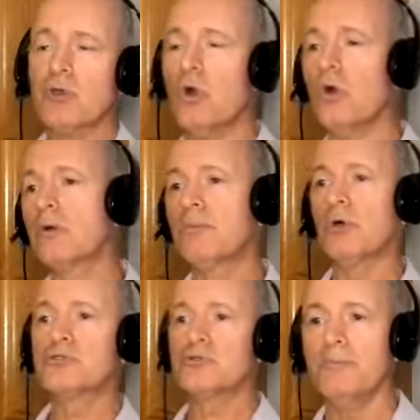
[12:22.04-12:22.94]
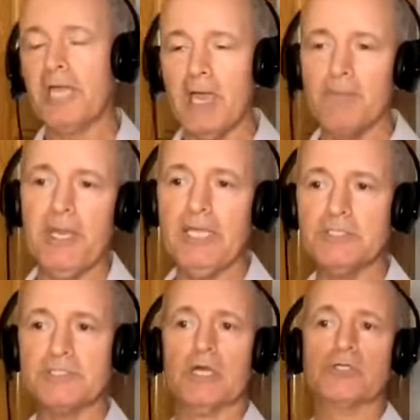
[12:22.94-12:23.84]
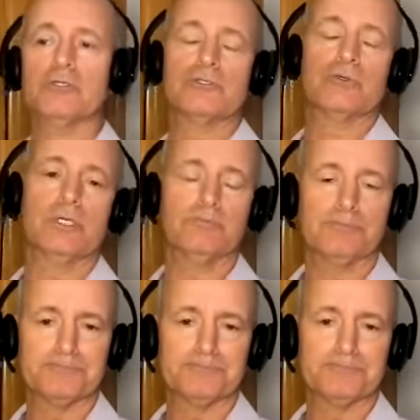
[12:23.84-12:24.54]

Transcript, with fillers: a horrible drip campaign section to it.